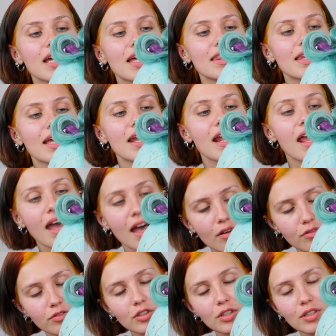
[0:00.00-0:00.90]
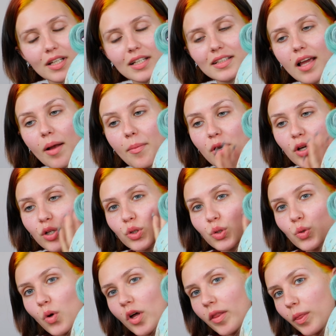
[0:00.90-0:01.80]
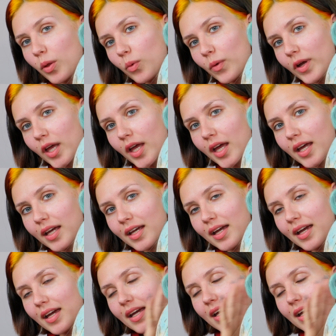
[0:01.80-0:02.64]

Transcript: And then after that, I'm gonna glue on the wig